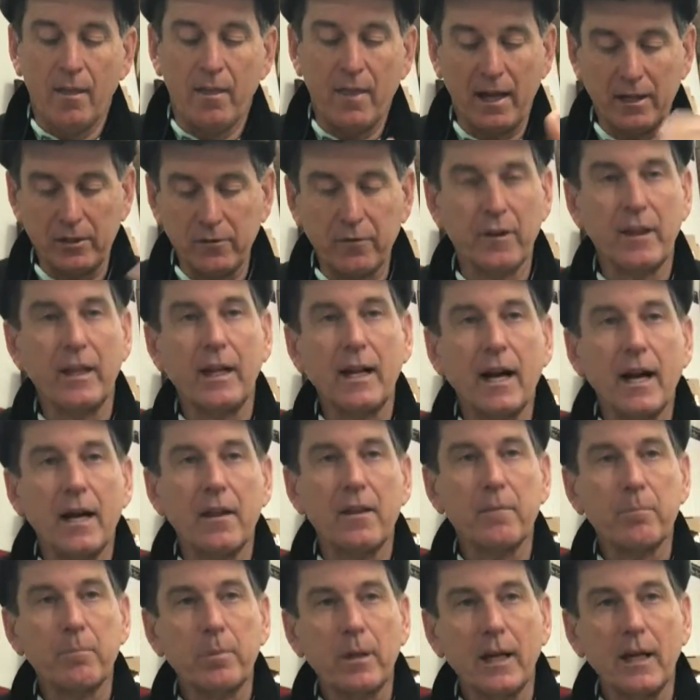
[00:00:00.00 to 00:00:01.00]
that's for the
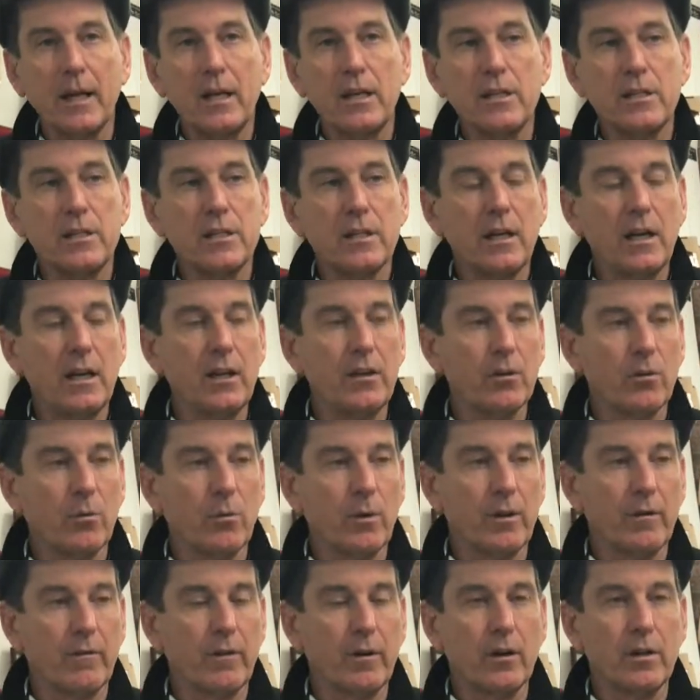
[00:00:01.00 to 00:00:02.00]
guy that plays either
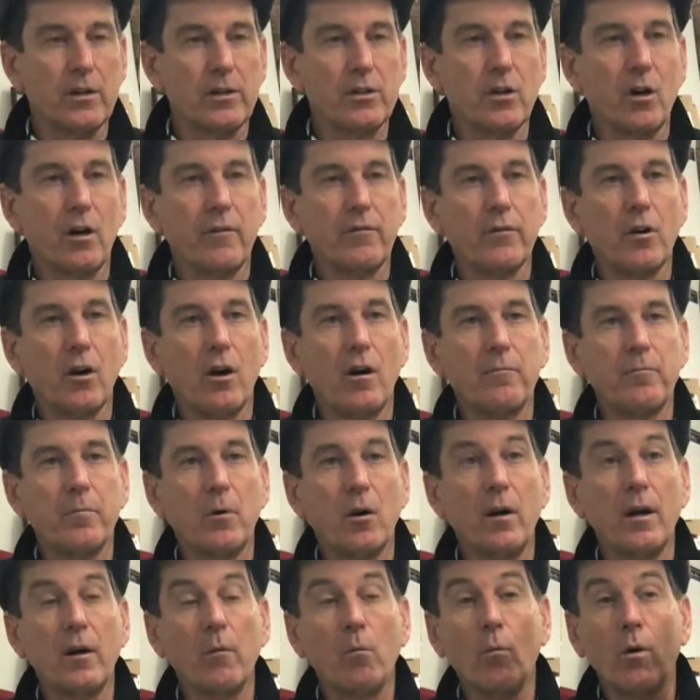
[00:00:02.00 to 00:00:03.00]
with a very soft golf
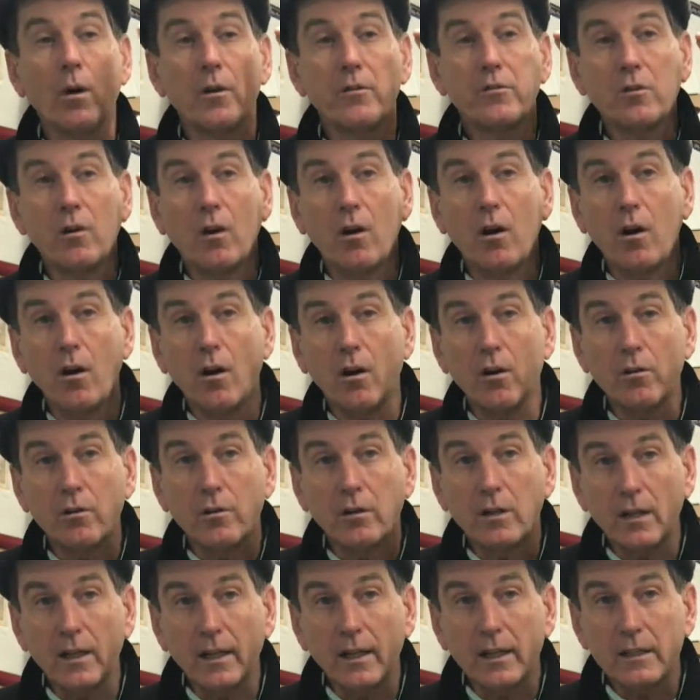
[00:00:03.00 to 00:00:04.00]
ball and wants a
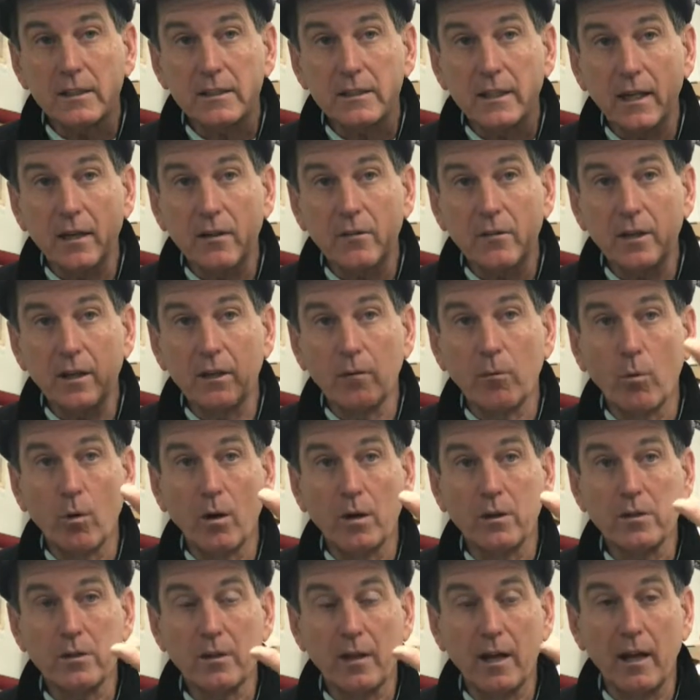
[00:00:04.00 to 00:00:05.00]
hard click sound. He
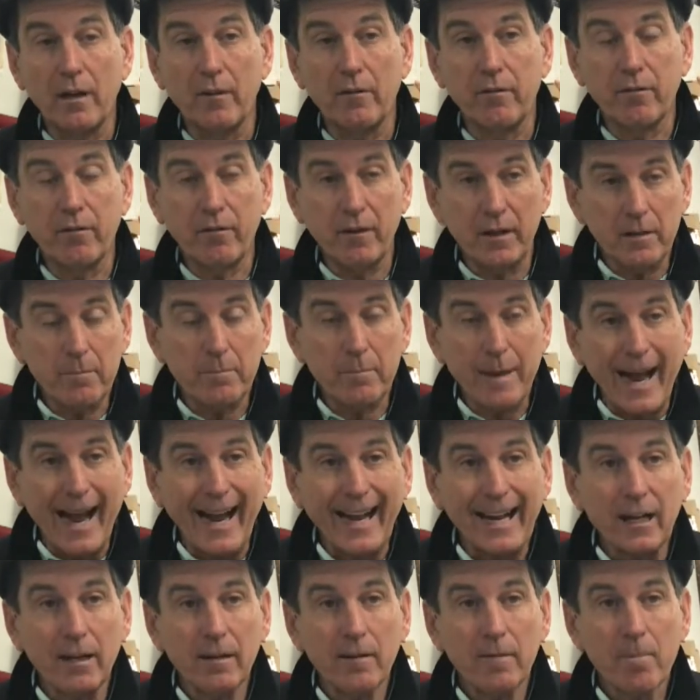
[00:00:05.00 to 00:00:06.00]
wants a
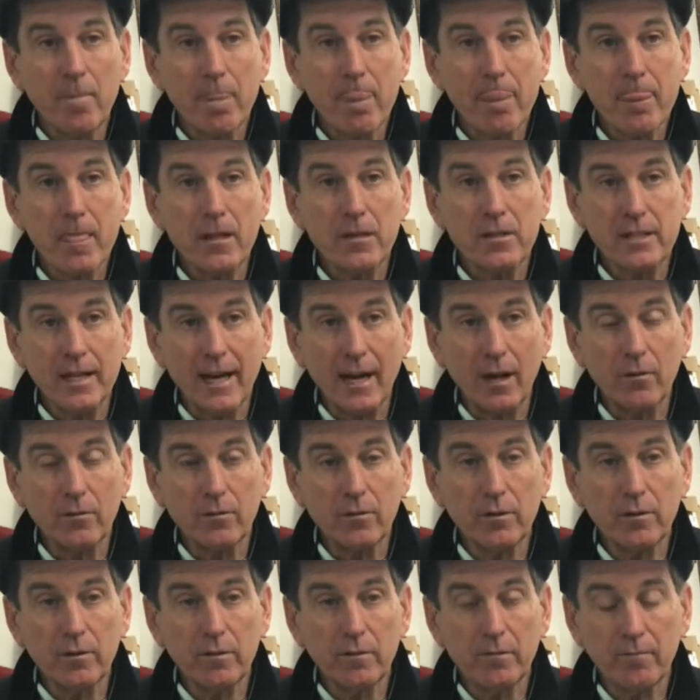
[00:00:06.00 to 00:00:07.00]
feedback
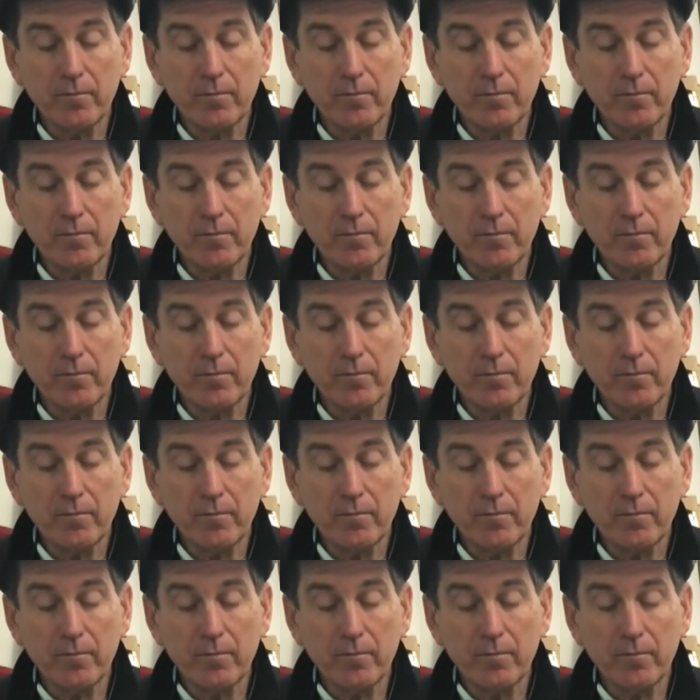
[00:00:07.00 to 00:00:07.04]
sound.